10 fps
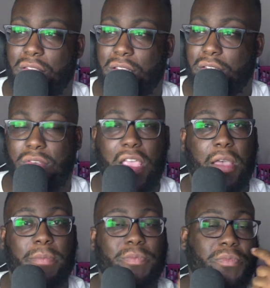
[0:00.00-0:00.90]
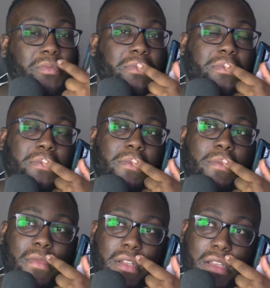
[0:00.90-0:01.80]
yeah.
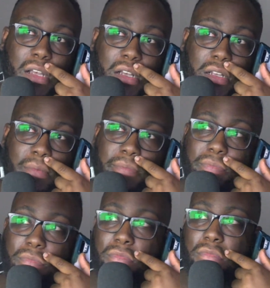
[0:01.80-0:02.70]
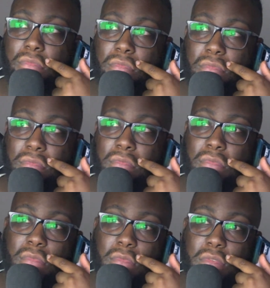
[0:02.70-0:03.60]
Um,
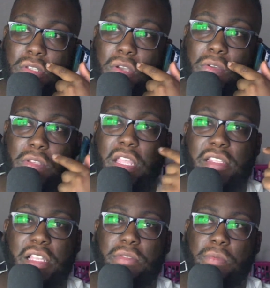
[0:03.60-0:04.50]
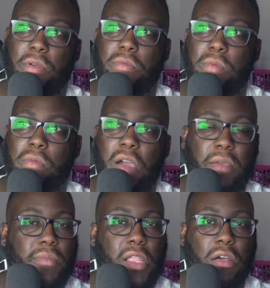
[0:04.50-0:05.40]
so that's why
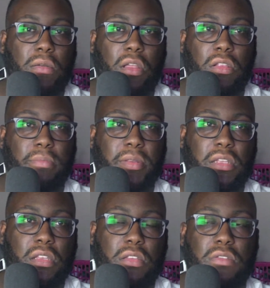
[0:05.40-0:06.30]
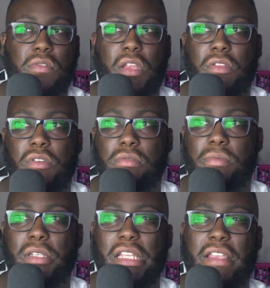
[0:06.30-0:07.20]
I'm now on the plan. Like, dude, I don't
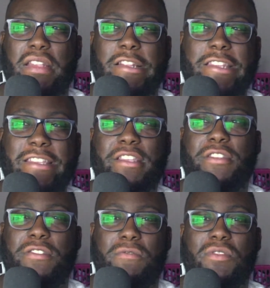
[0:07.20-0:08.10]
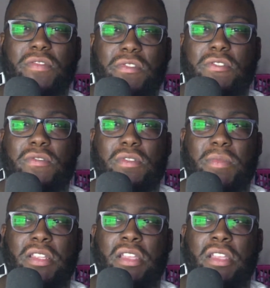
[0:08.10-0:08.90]
really need the news of the news. I mean,